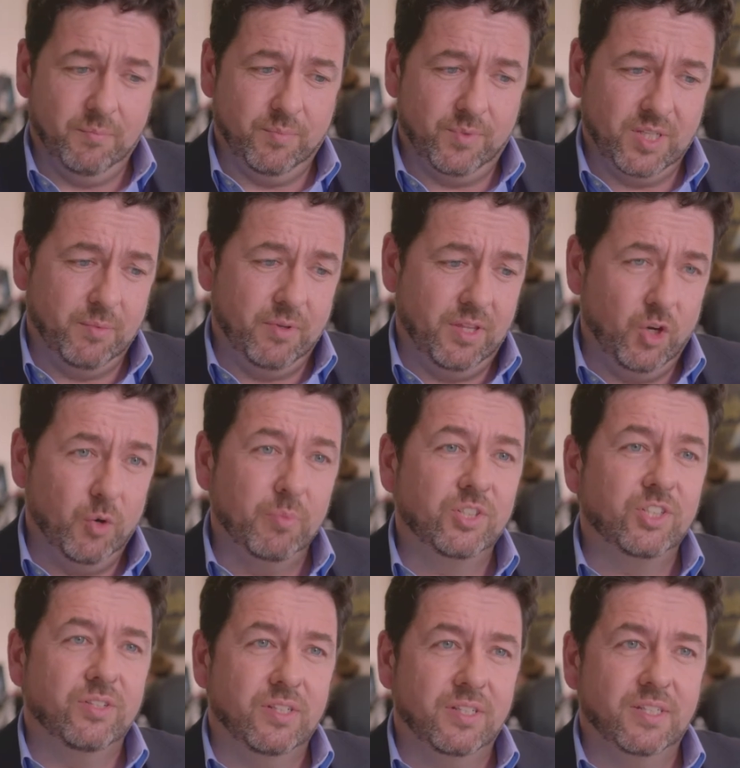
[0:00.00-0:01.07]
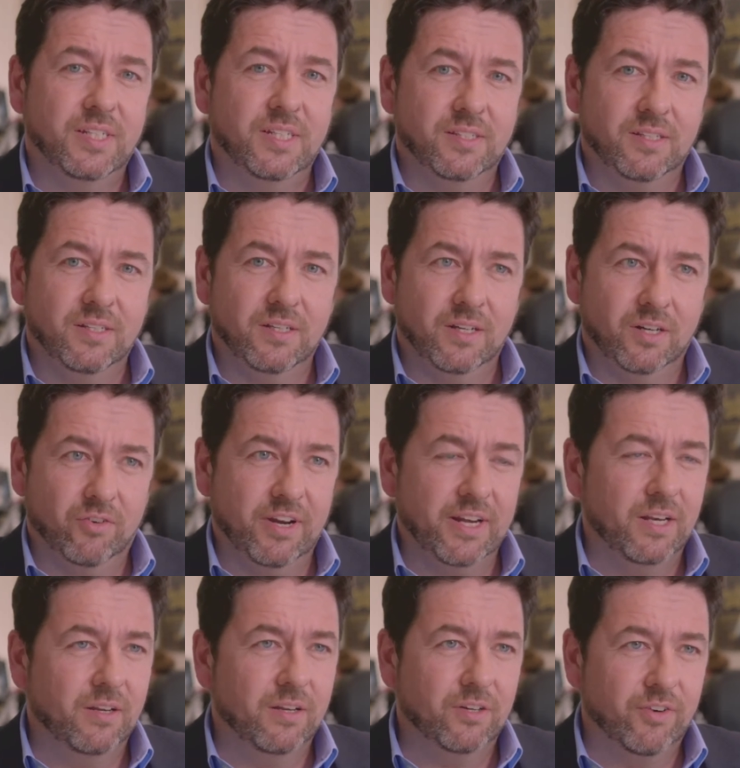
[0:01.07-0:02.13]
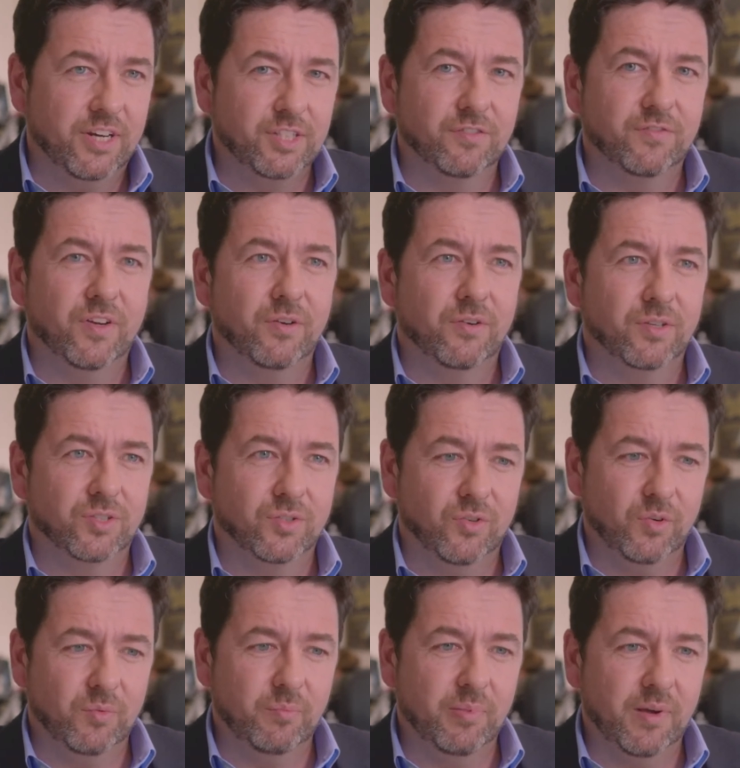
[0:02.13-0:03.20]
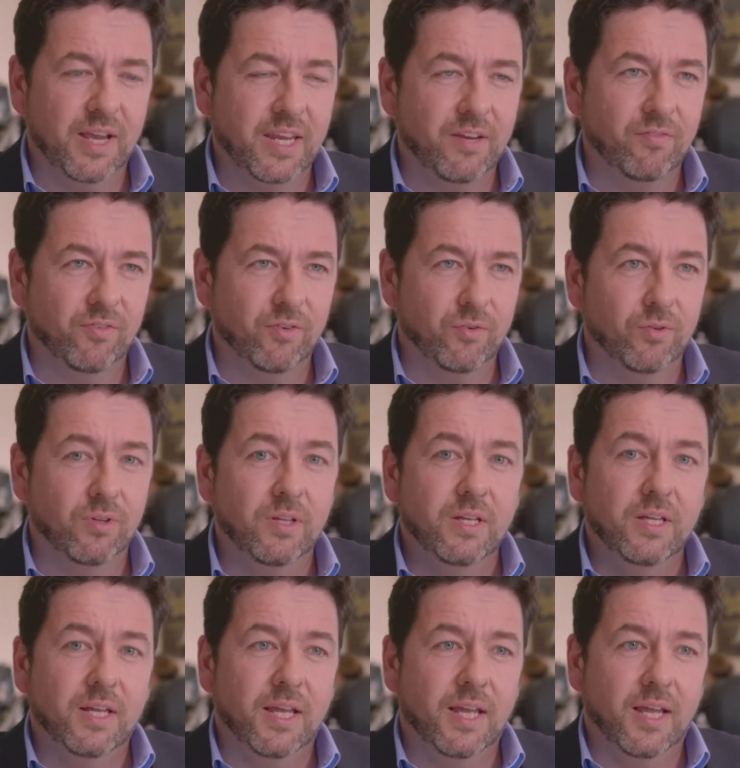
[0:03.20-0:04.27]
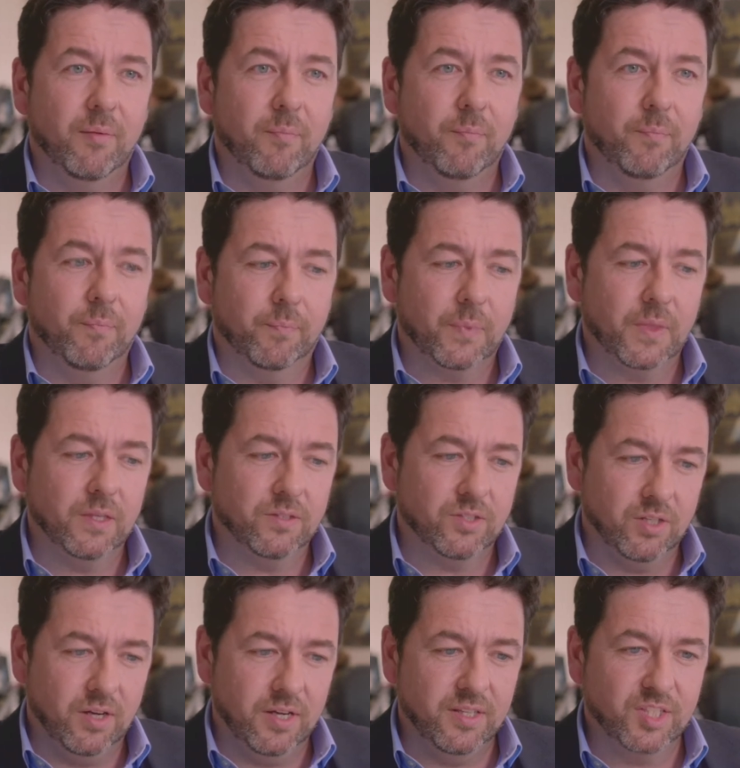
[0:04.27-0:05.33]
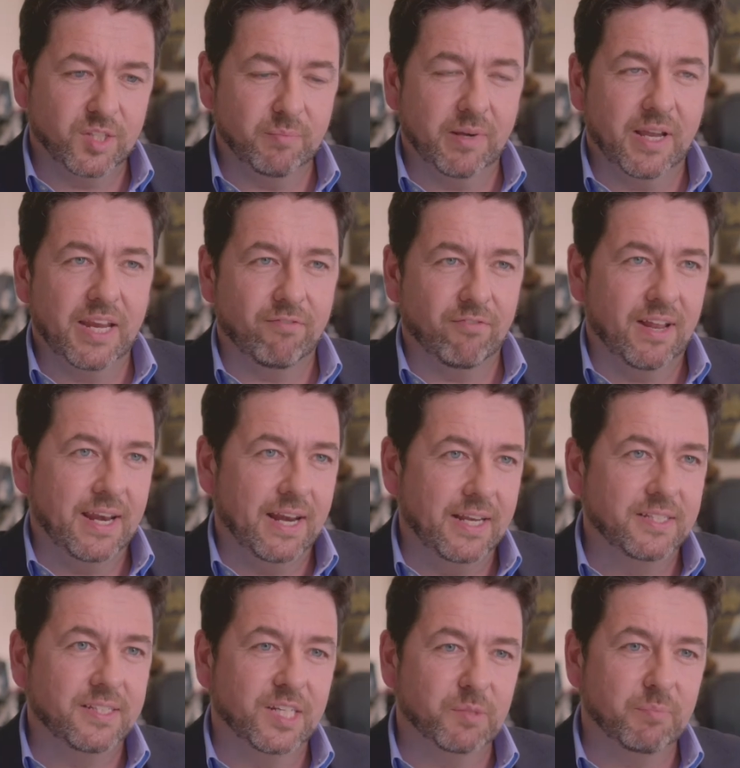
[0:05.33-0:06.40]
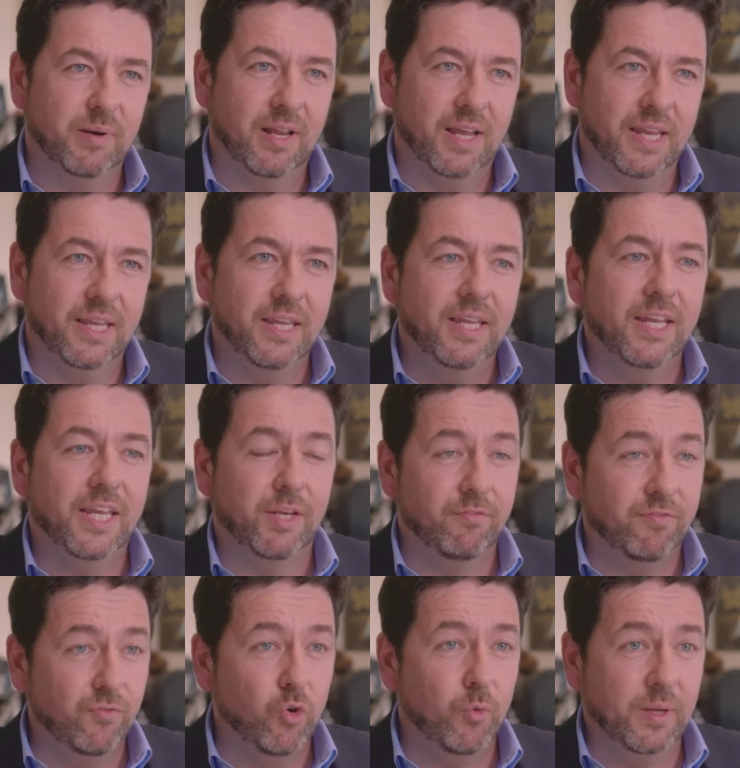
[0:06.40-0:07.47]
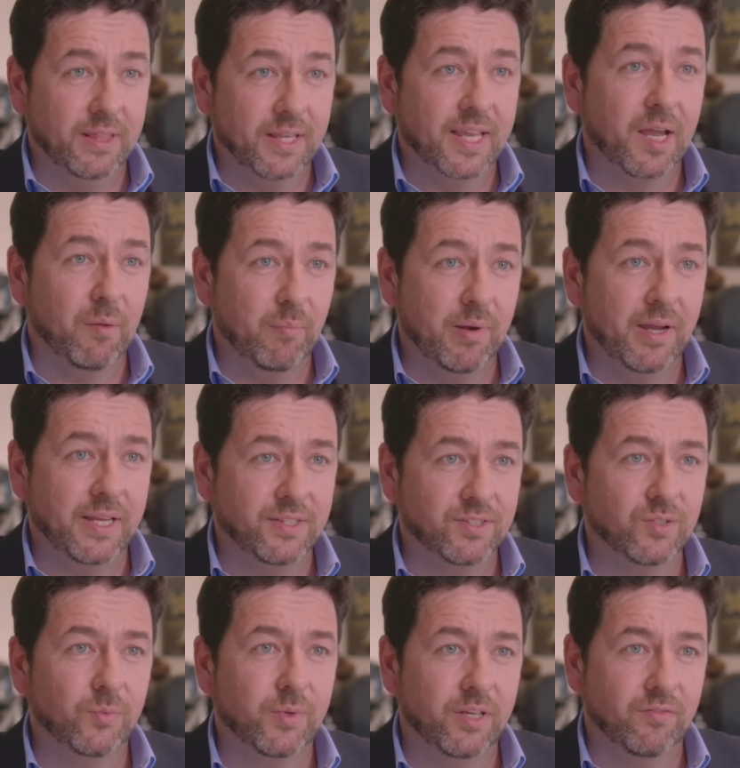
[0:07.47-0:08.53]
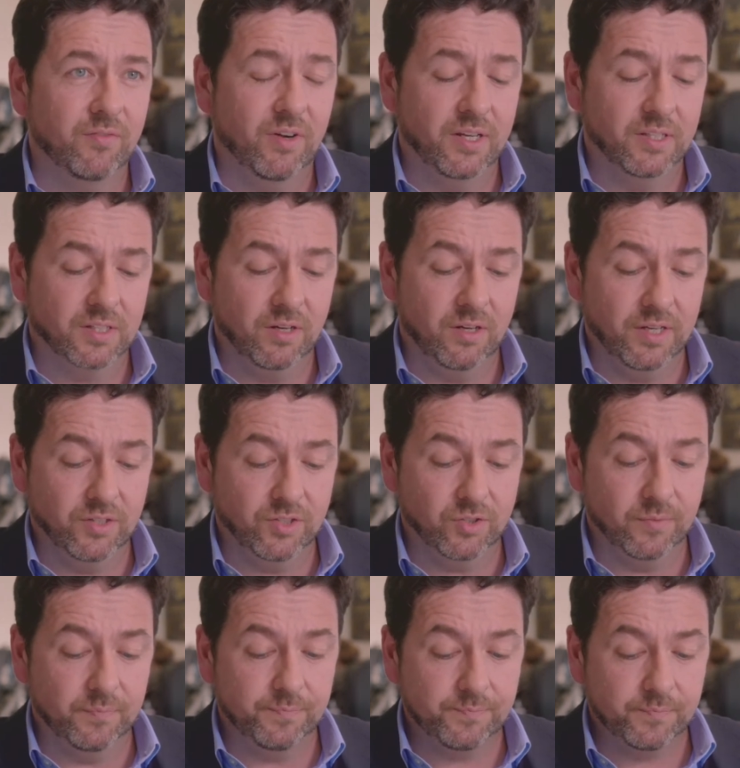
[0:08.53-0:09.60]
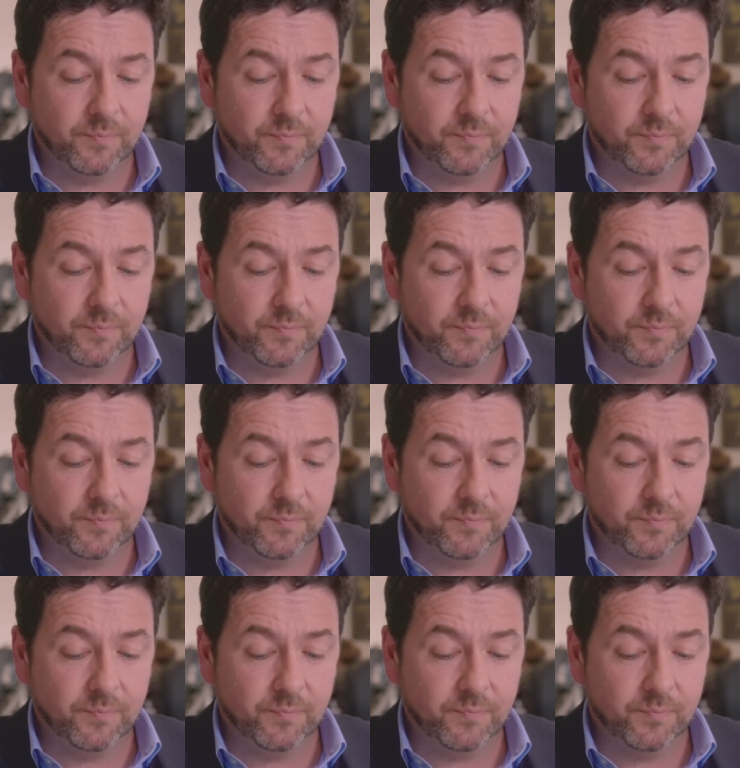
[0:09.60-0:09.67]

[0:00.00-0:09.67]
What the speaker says: some of the opportunities that a greater focus on behavioural science and behavioural analytics play in informing the campaigns that we advise clients on.